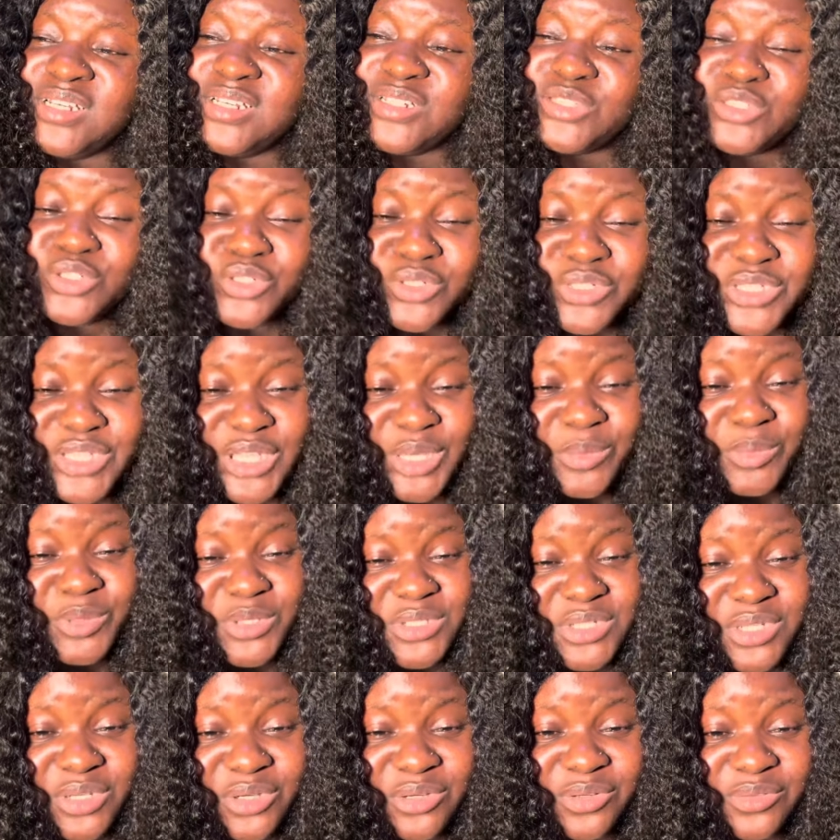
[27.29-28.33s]
Just keep
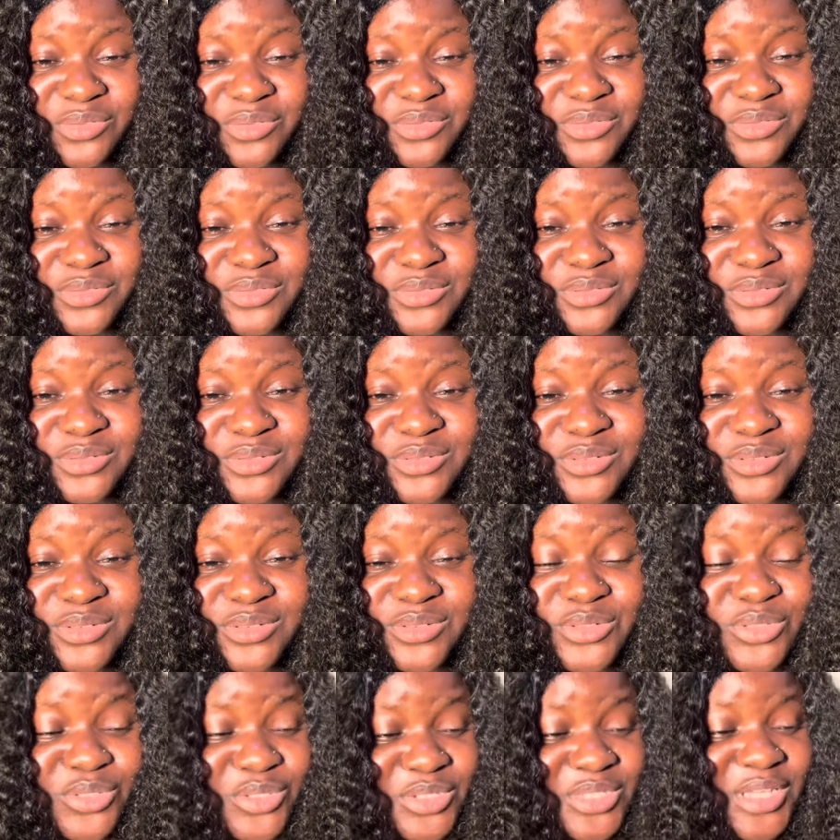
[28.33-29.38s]
yourself.
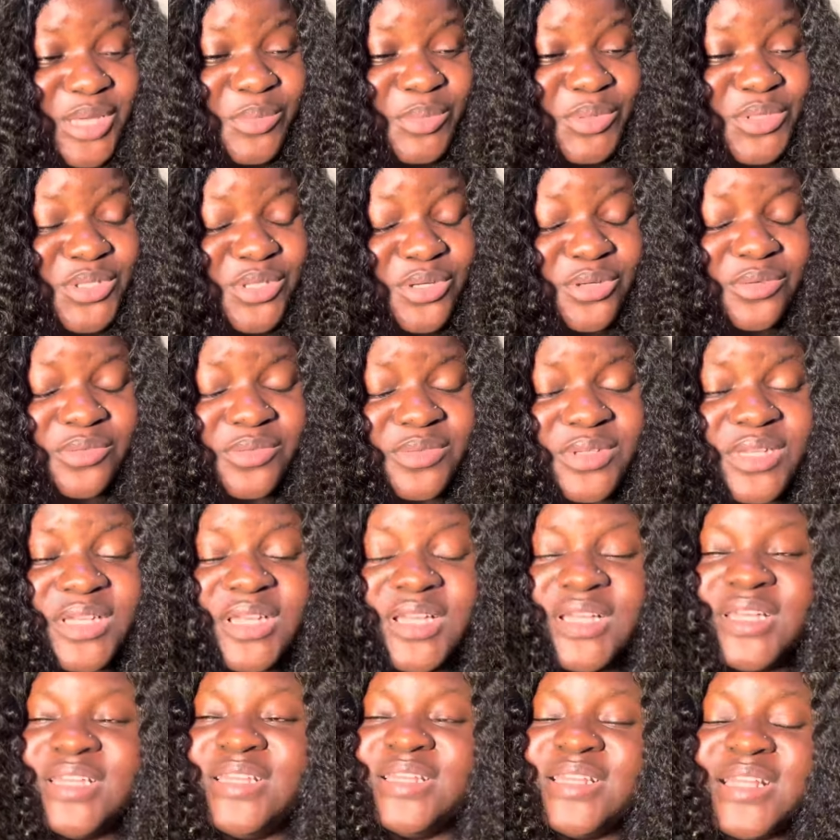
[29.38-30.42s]
Just keep yourself.
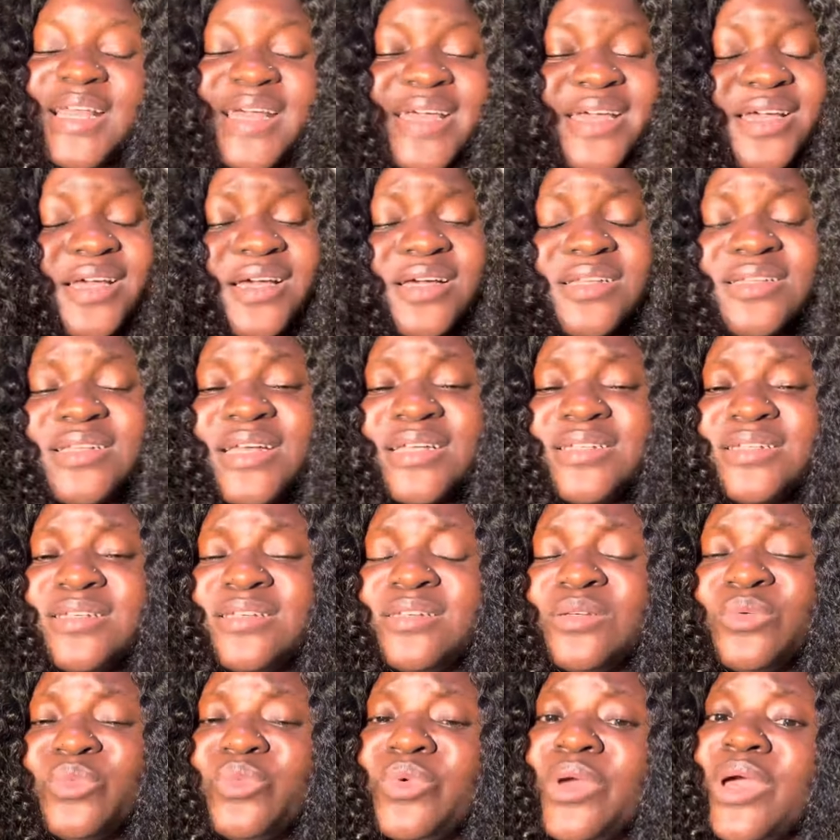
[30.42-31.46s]
Like,
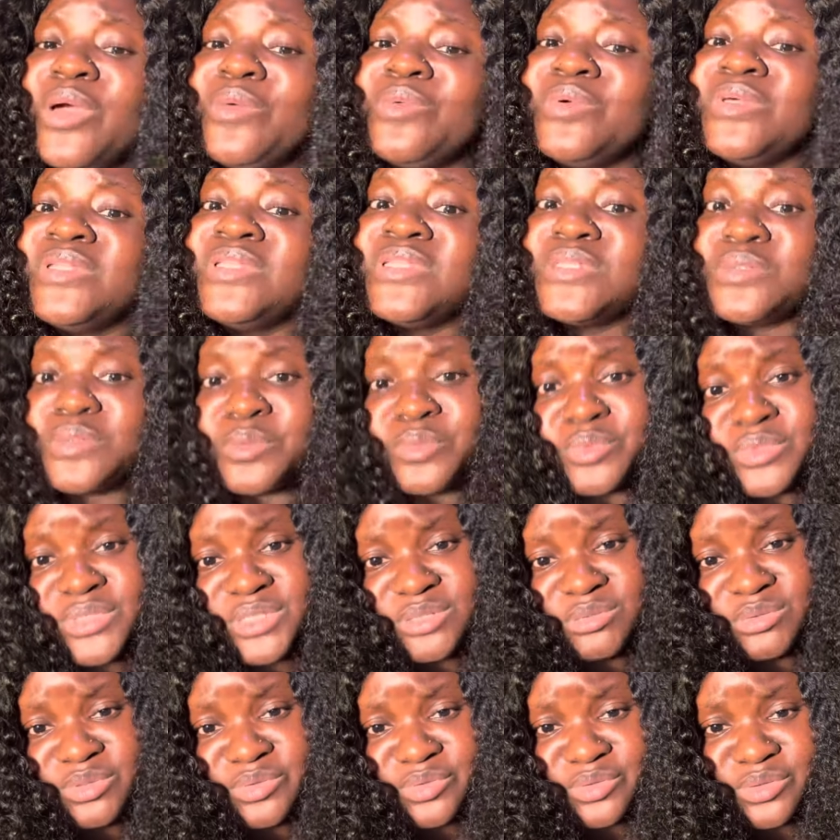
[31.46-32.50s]
daddy, where will these people
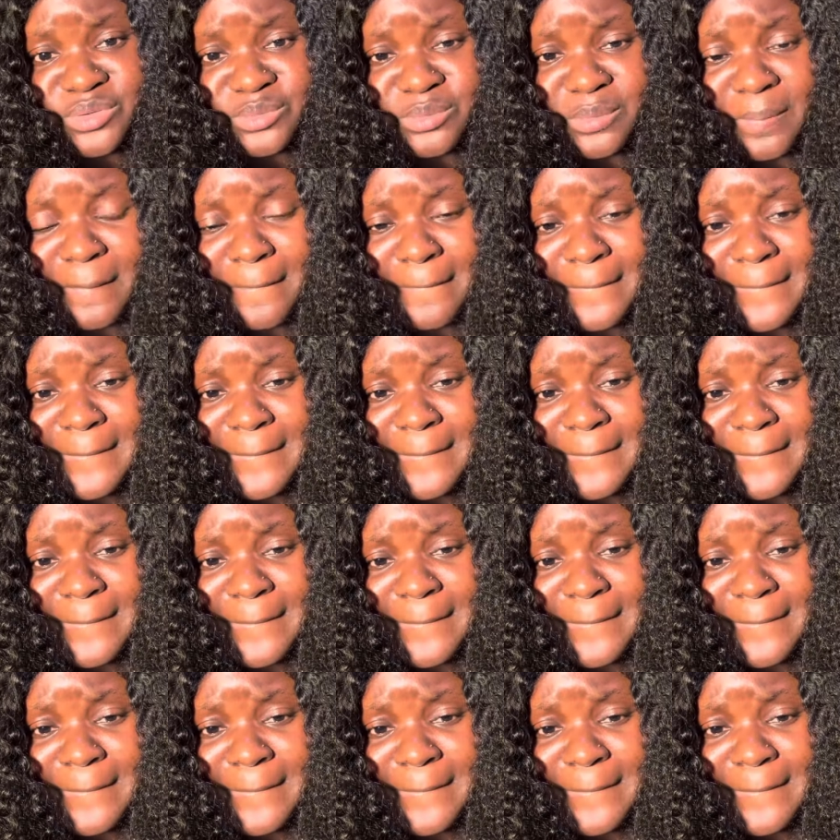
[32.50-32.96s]
see me from?